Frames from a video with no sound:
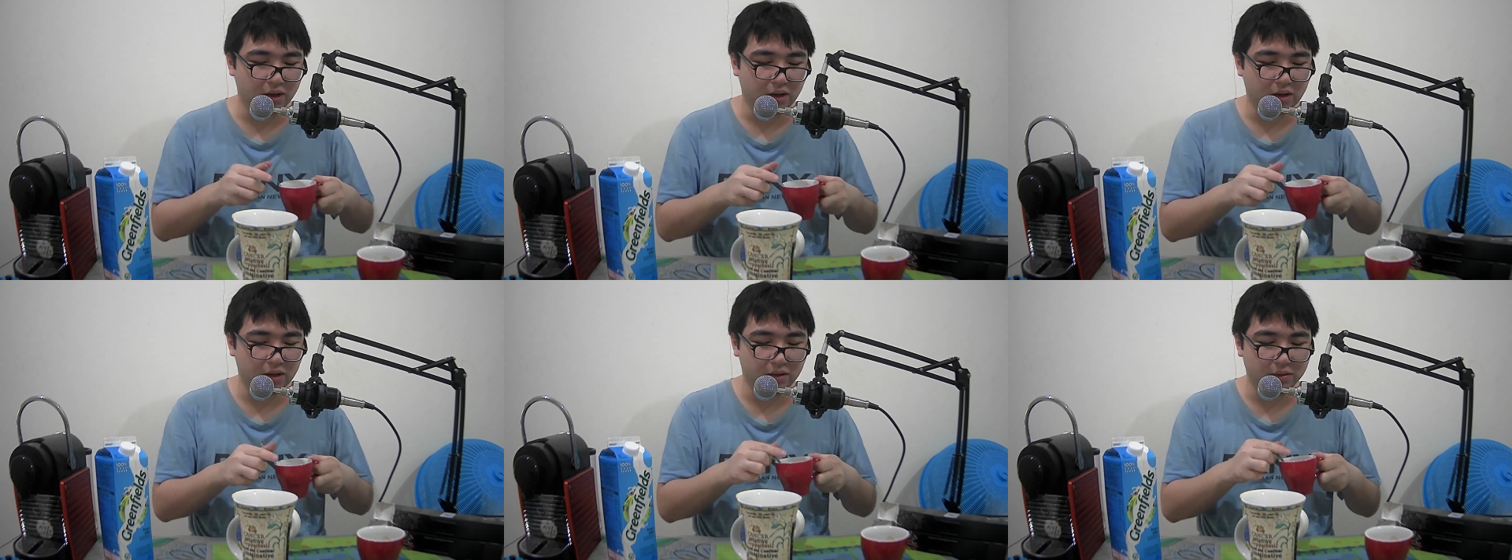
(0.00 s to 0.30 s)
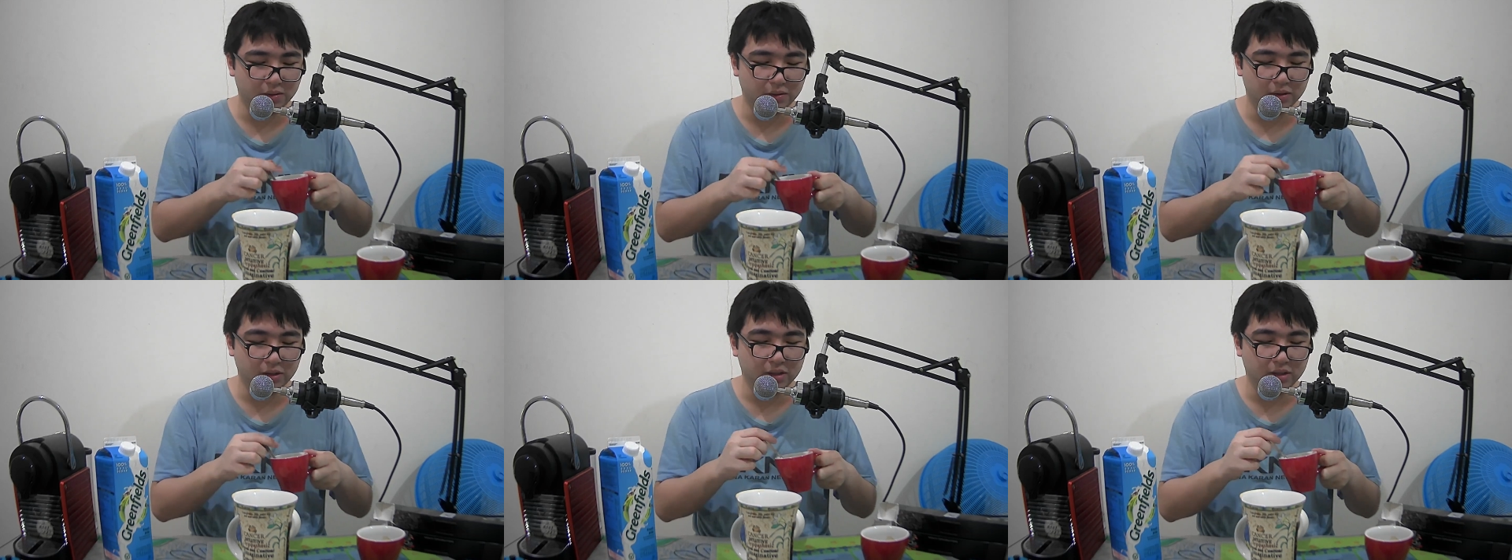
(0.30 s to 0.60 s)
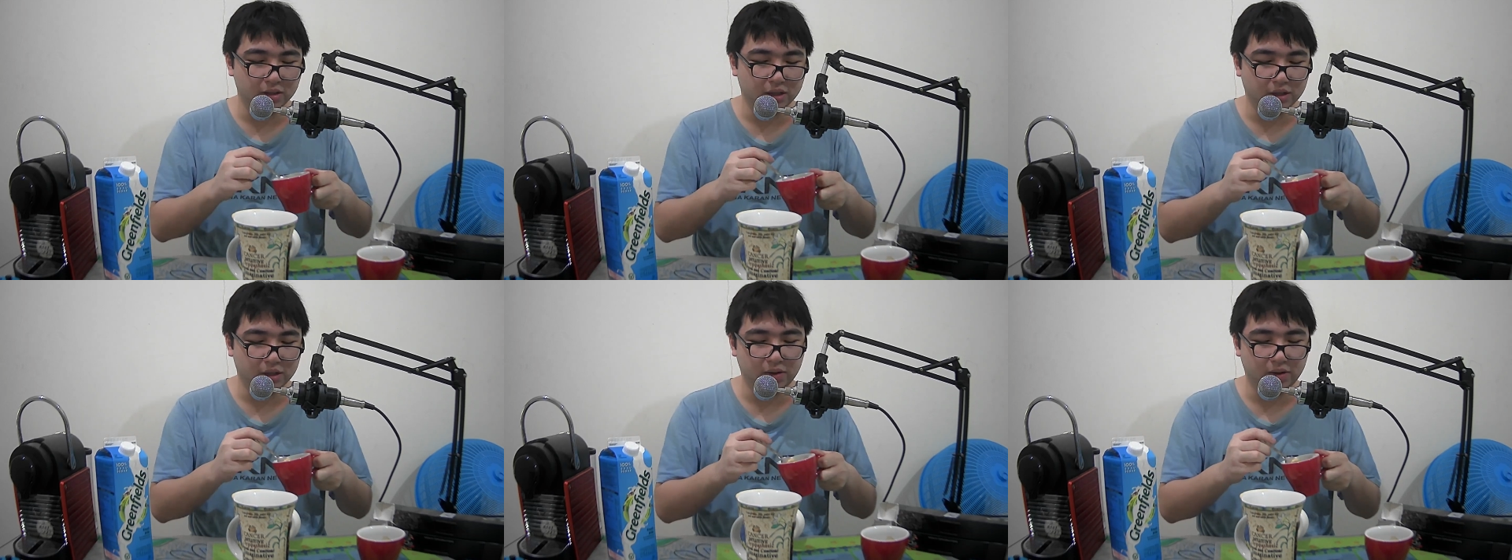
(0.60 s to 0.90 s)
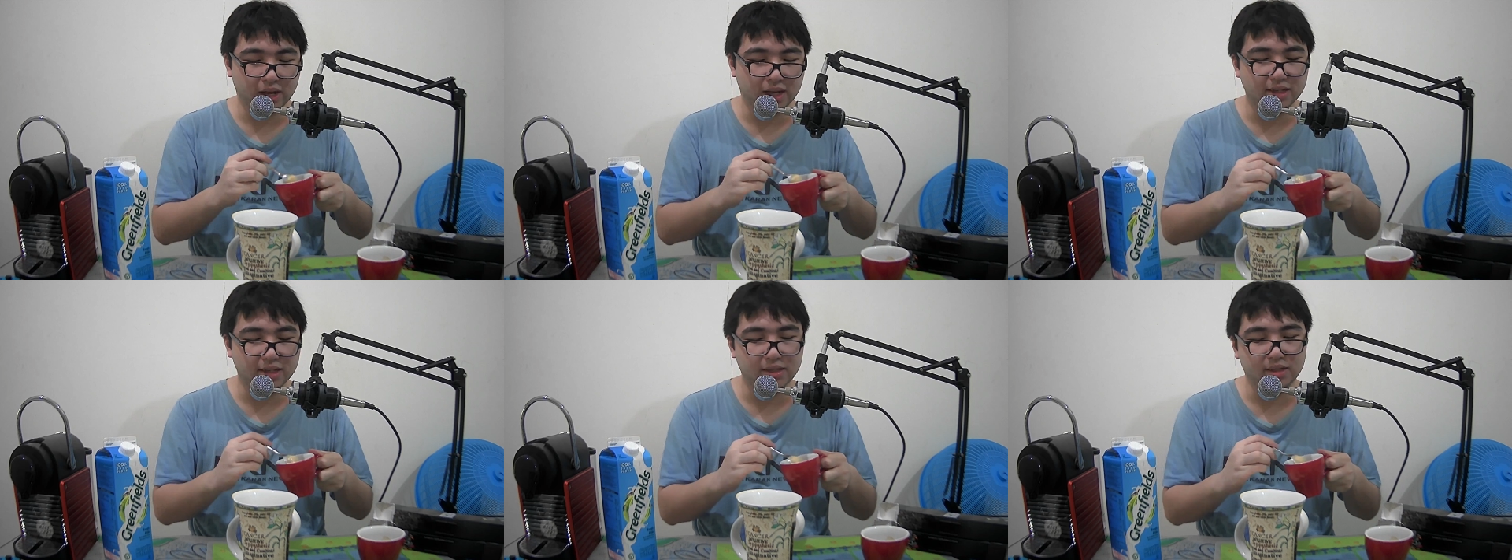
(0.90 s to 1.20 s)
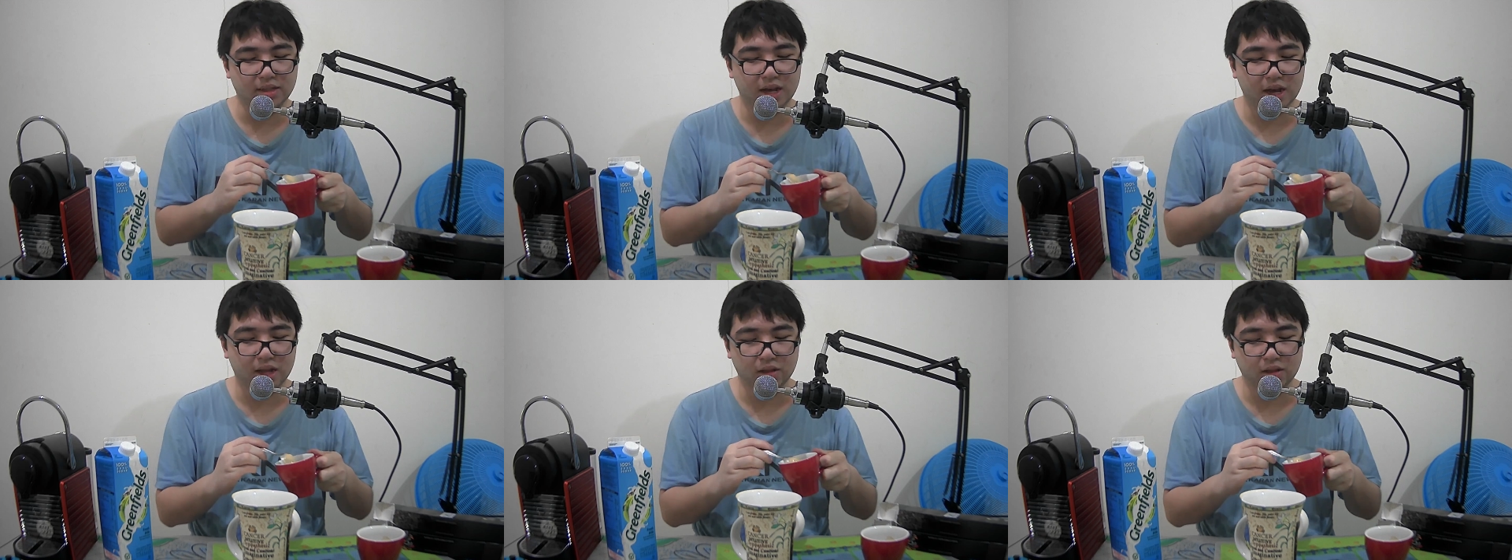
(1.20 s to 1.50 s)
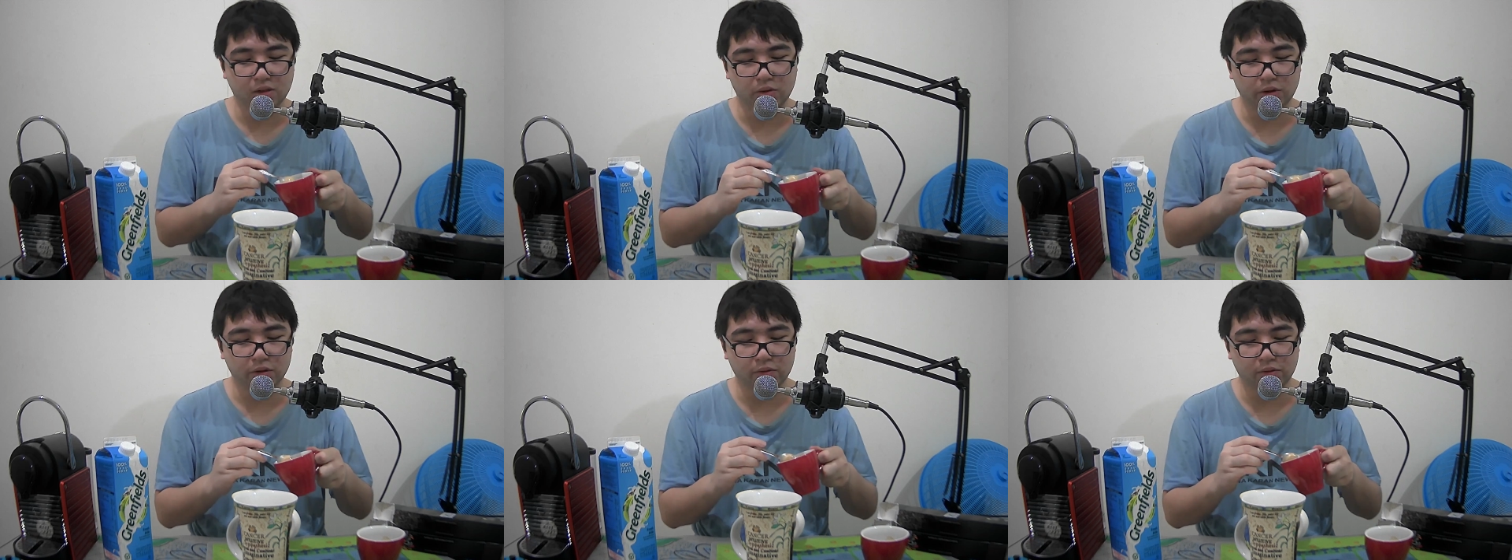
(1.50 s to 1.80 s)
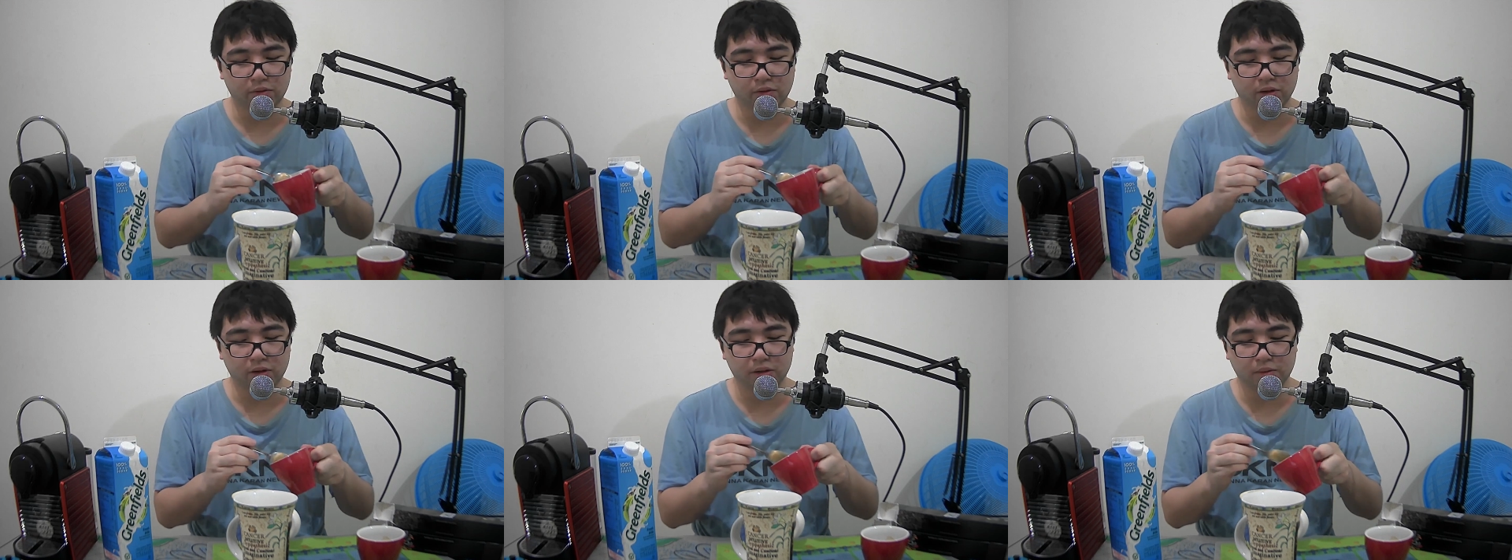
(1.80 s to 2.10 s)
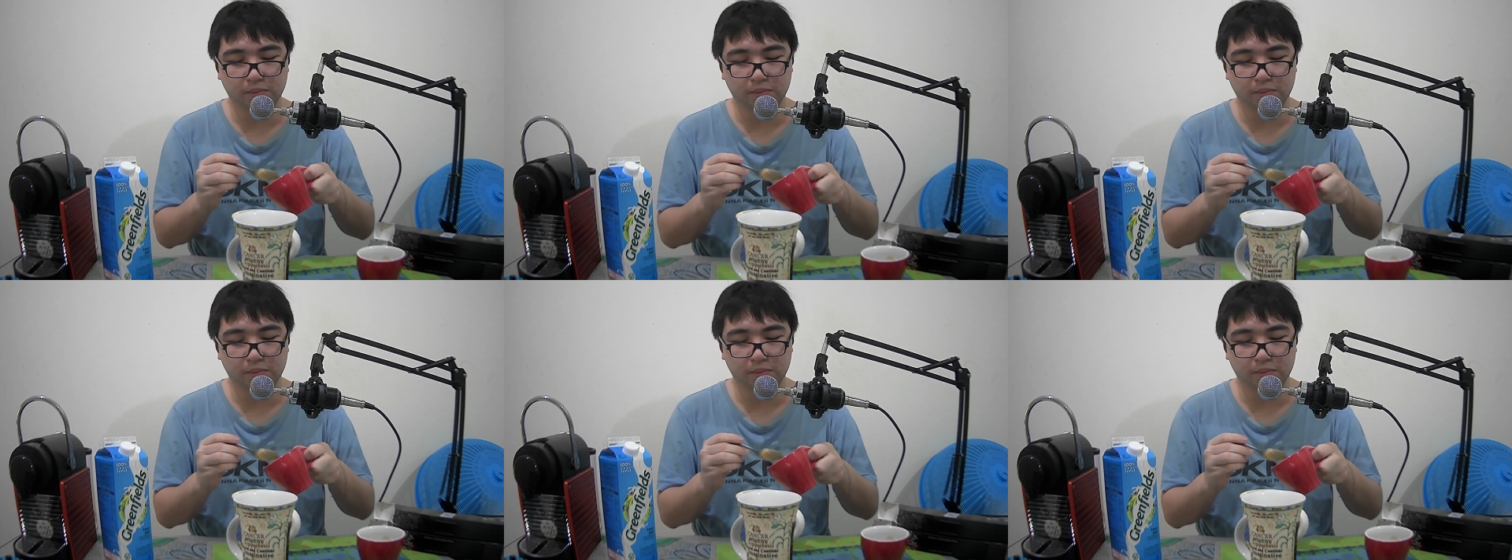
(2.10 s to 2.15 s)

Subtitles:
it. So it has that going for it.